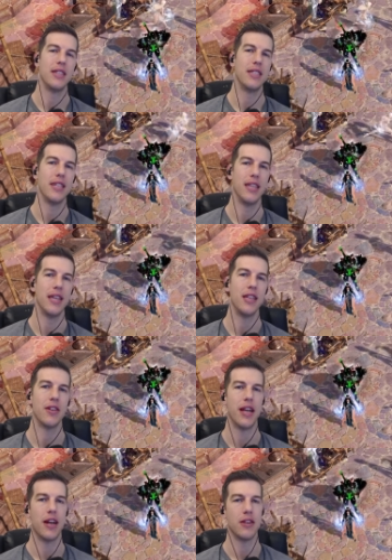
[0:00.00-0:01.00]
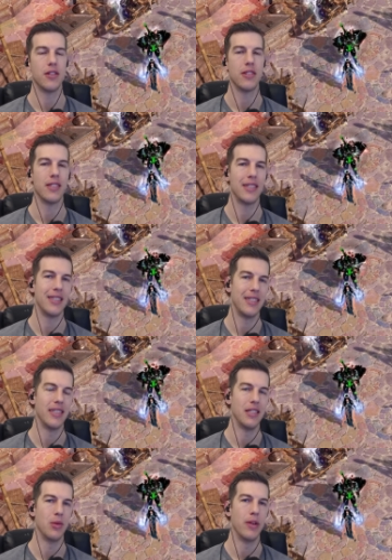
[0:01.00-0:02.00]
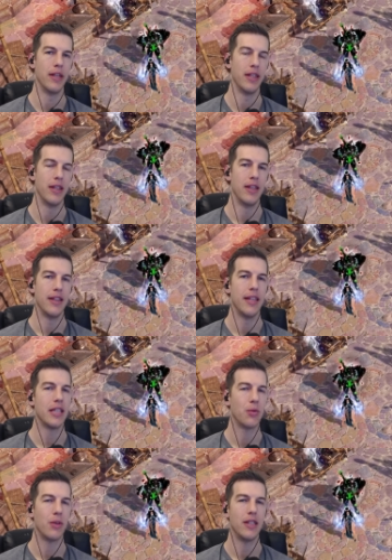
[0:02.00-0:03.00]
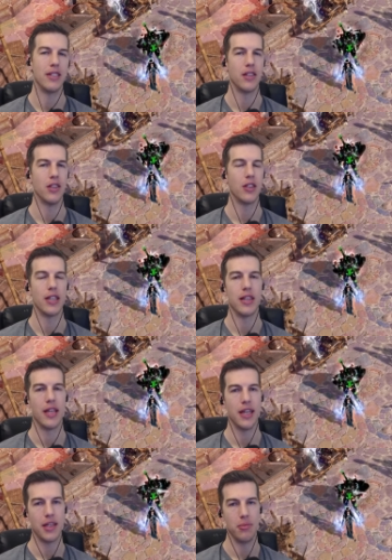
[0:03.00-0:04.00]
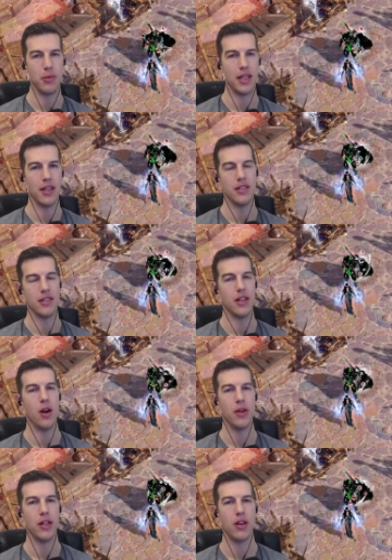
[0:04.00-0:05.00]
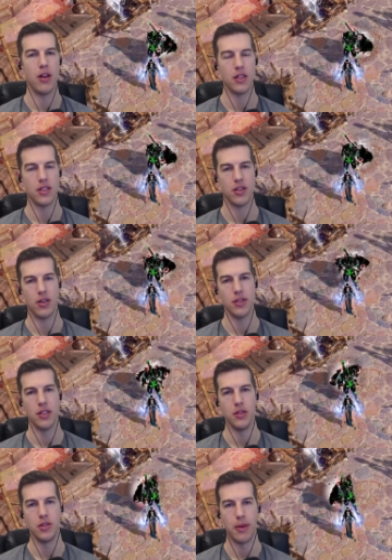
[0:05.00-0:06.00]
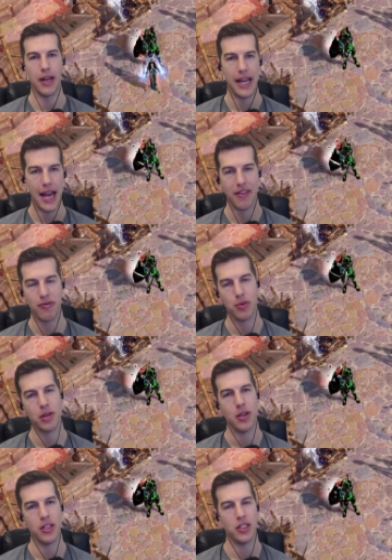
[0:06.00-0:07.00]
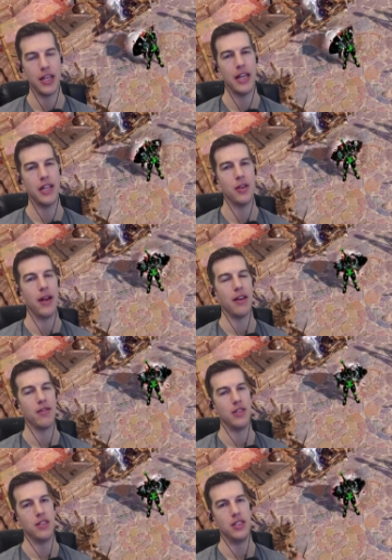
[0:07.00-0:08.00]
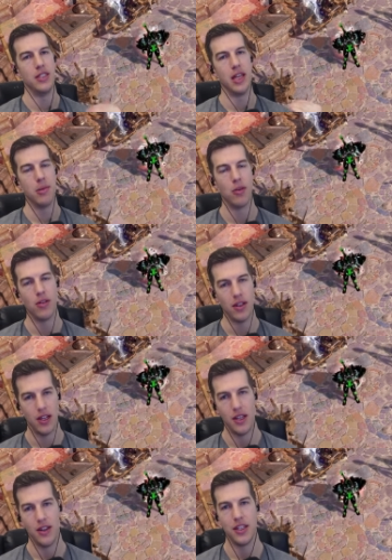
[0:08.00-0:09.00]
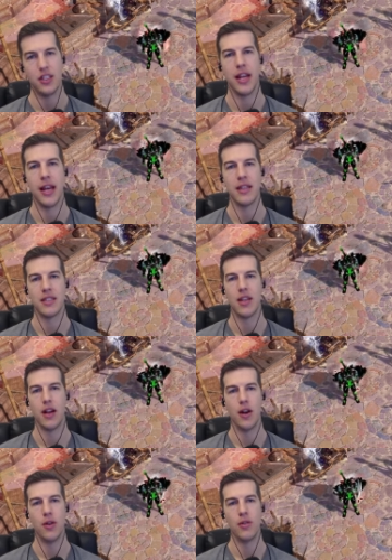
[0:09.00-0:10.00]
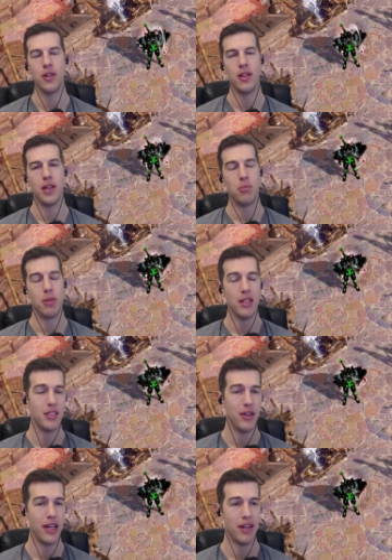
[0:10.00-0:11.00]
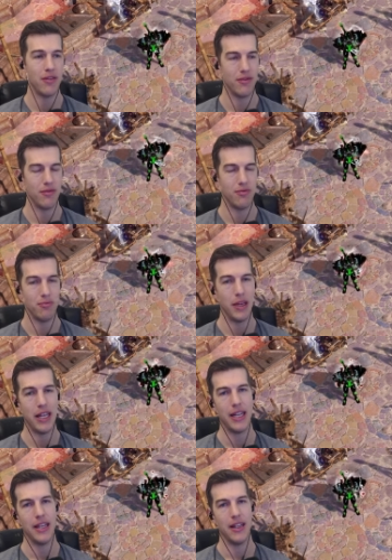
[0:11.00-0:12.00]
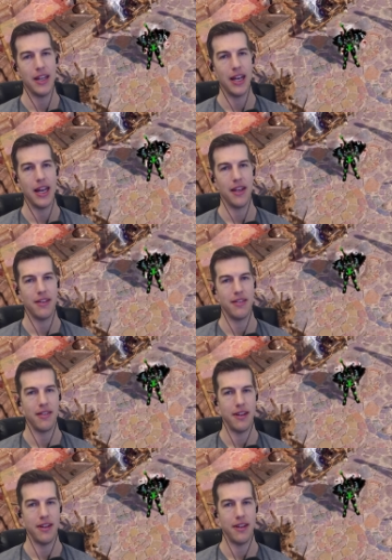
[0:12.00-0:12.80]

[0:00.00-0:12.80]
to get your character to 1620. That's what it's looking like because the honing costs are reduced by half pretty much and you have double the chance to hone. Plus you have pity at